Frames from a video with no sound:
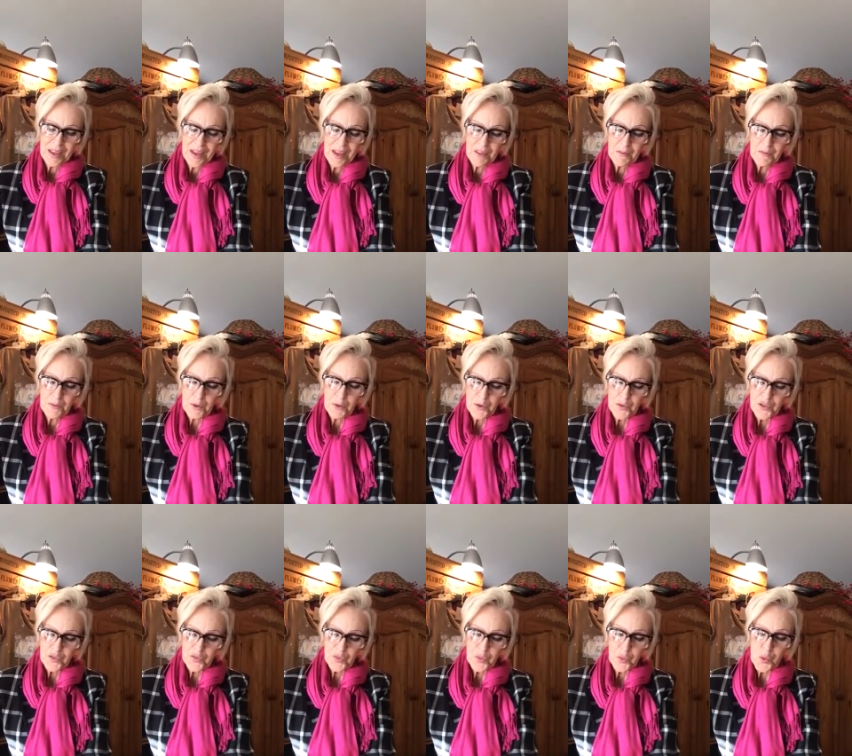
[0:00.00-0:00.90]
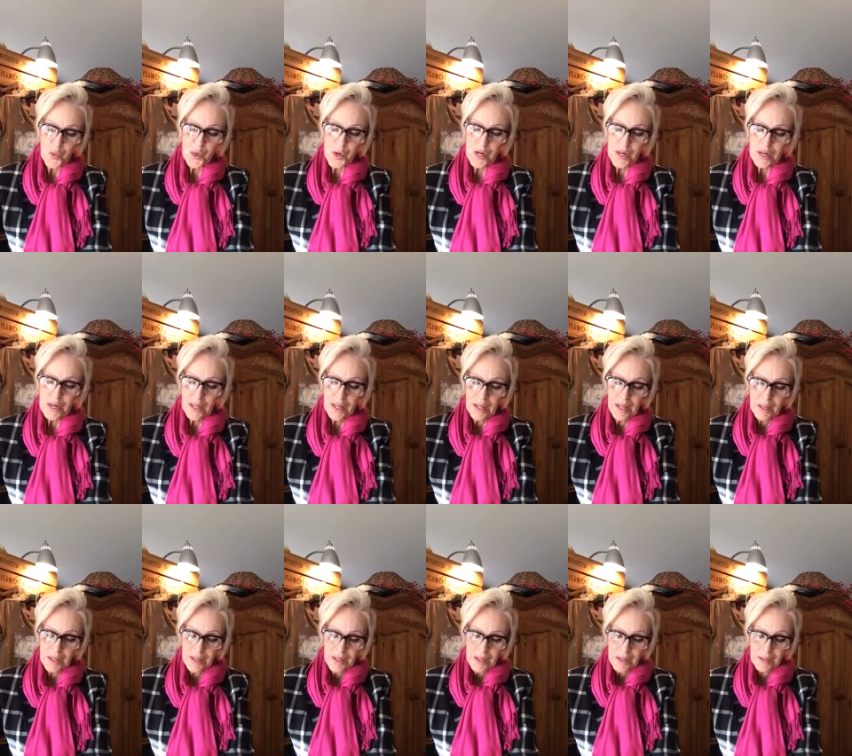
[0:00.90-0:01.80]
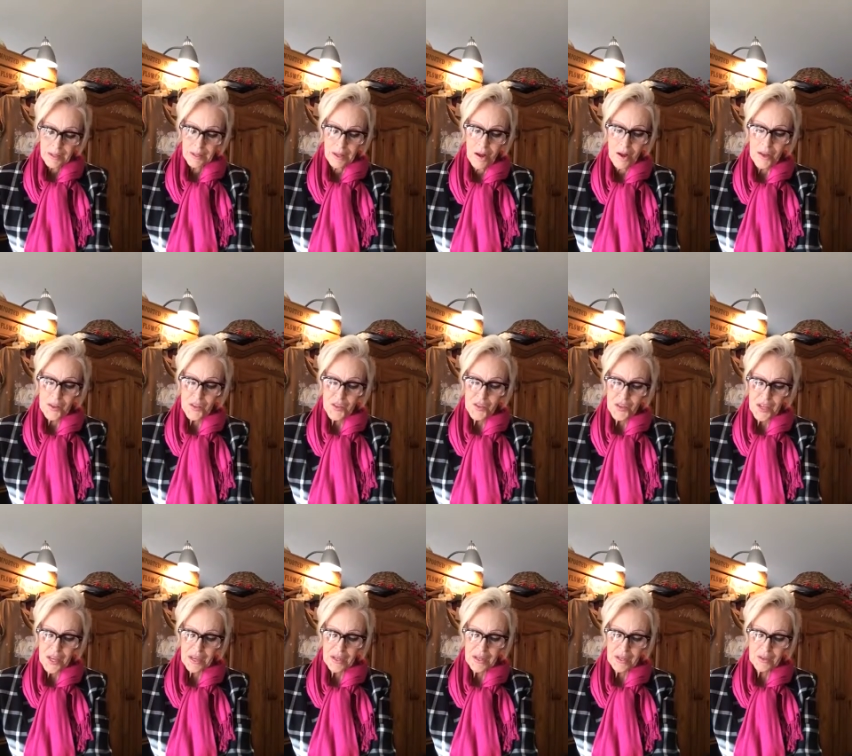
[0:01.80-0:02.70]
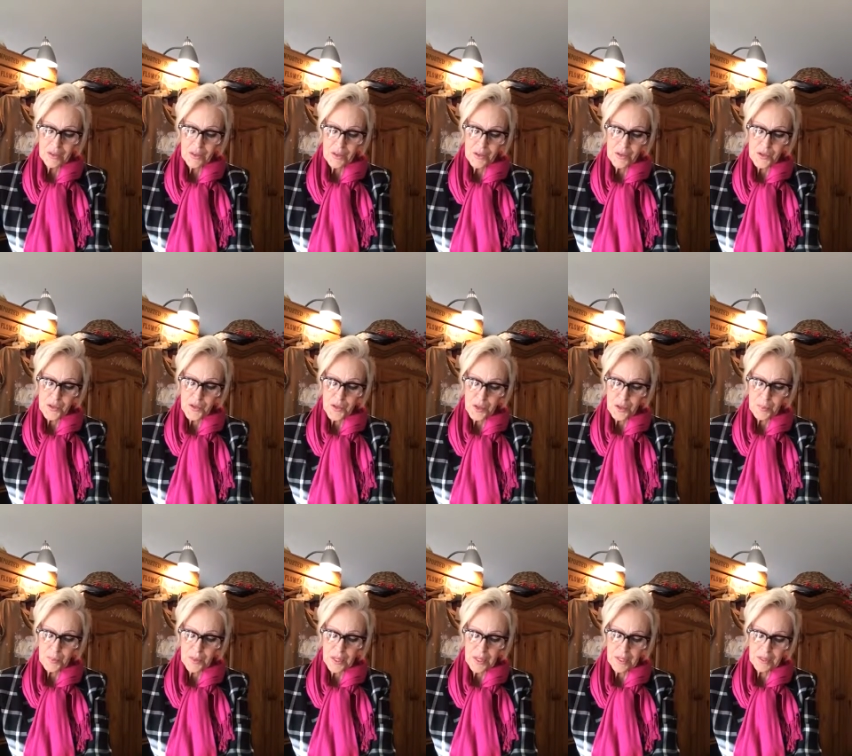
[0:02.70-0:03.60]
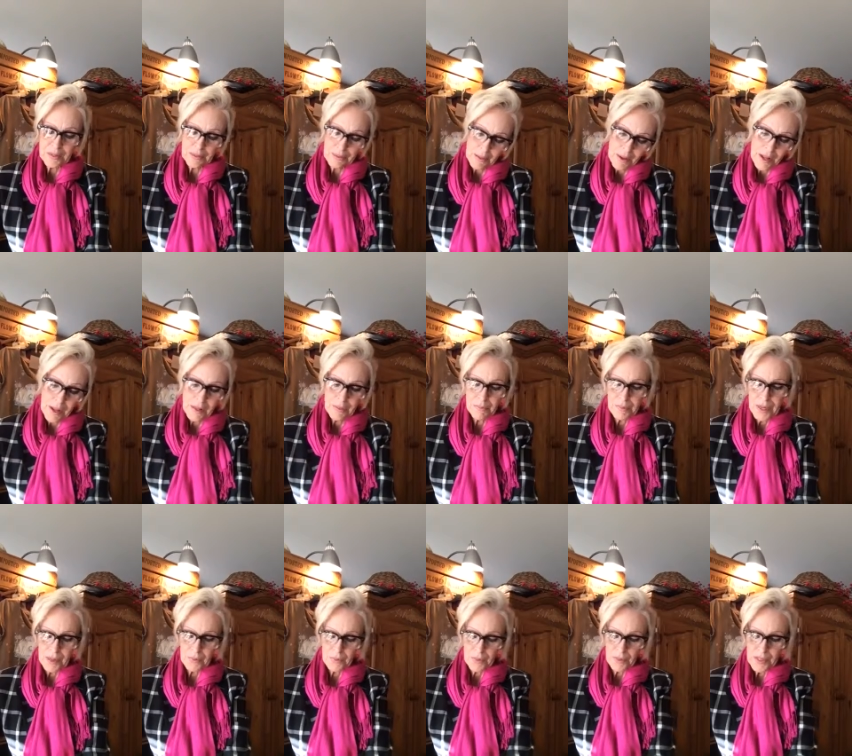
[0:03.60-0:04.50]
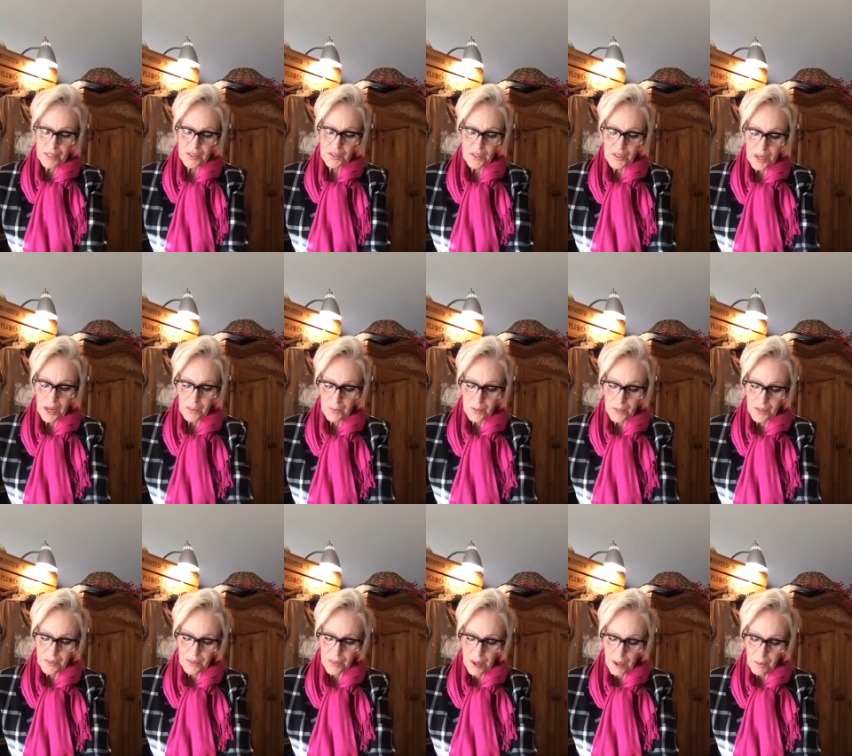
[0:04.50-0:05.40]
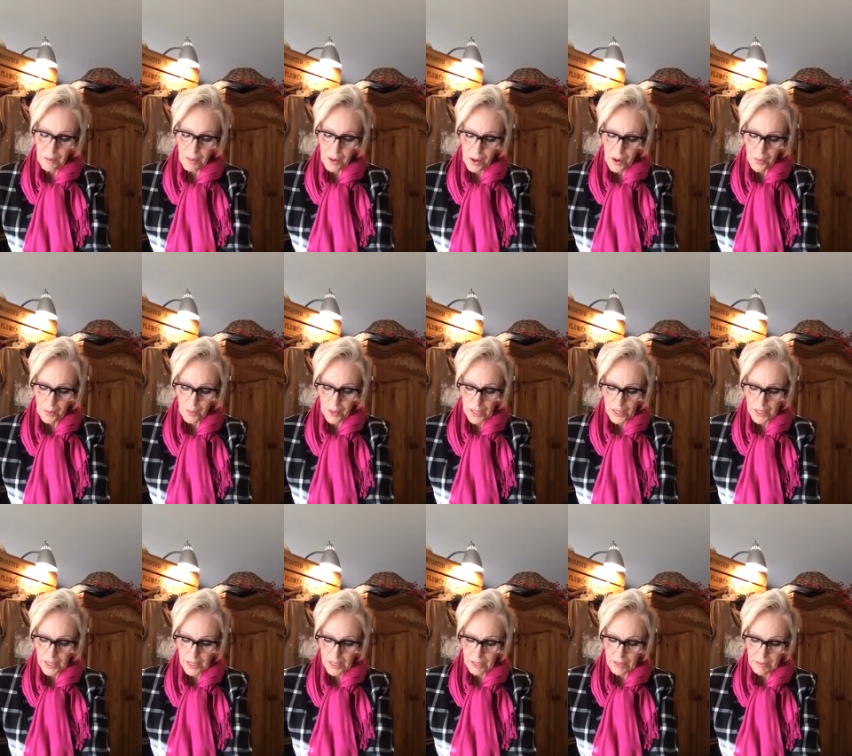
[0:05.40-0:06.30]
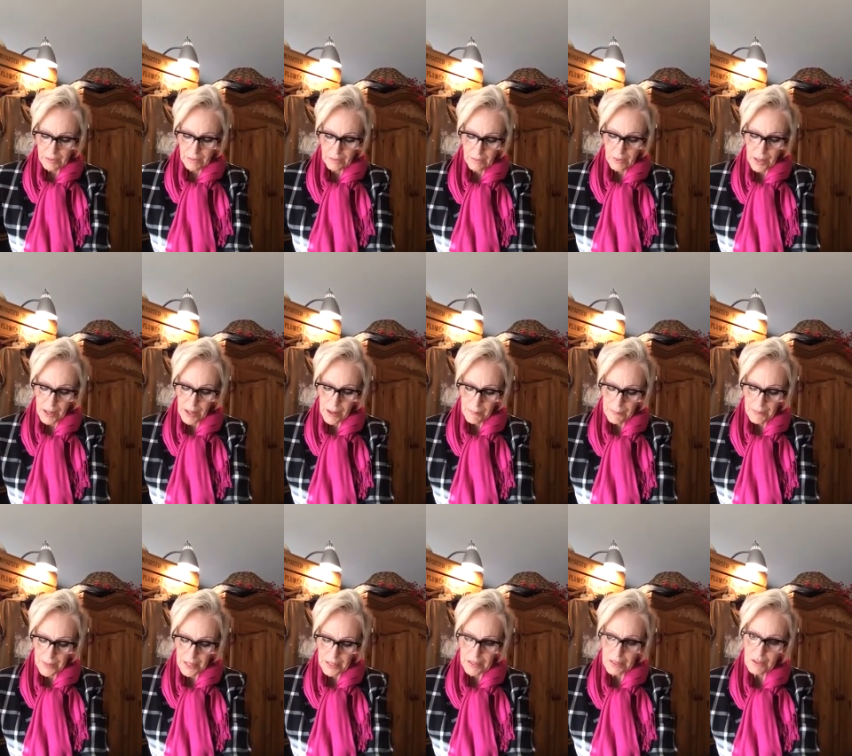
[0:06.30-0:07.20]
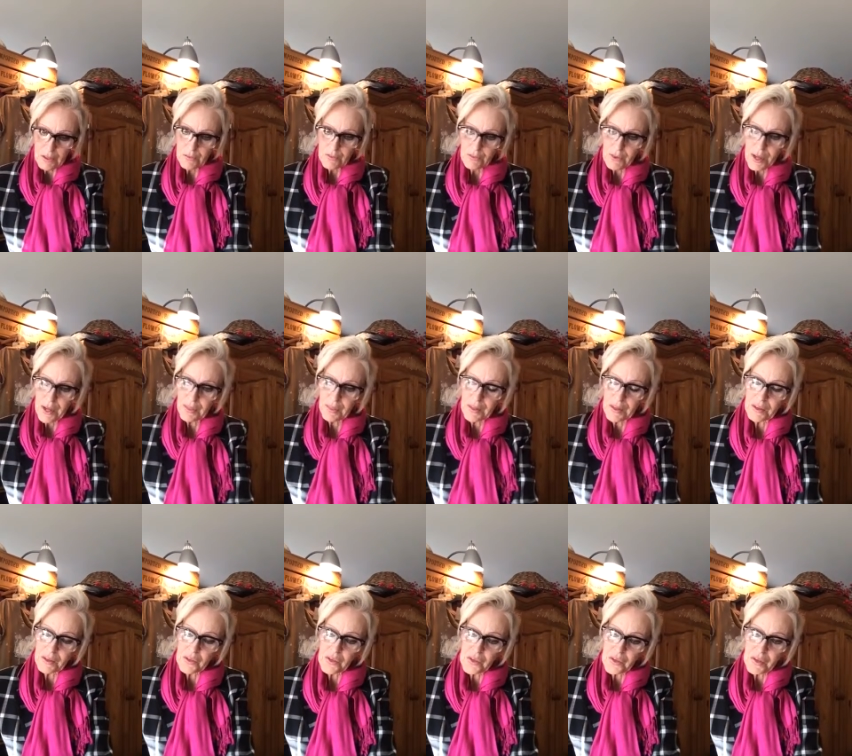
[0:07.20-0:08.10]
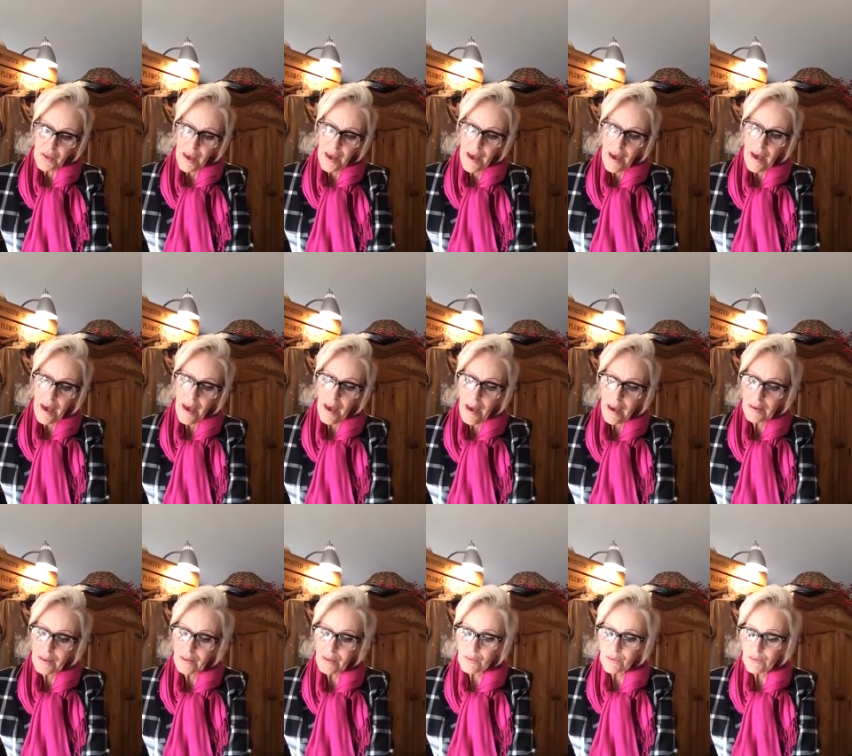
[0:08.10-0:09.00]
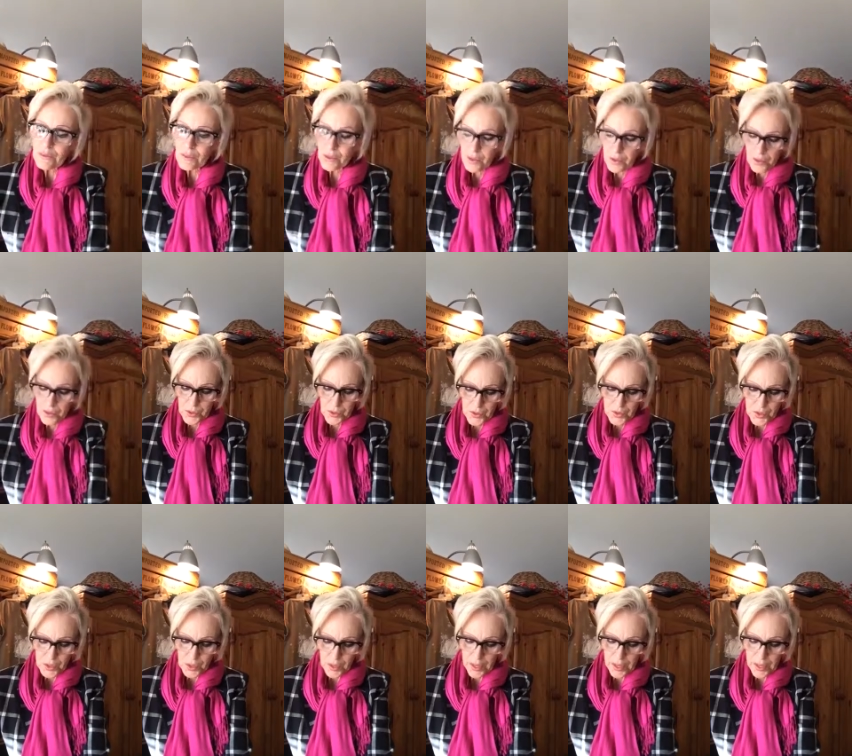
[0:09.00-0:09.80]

And verse 4 God said unto the serpent, well, let, us not read that part. We're going to get, uh, I need to find the exact verse.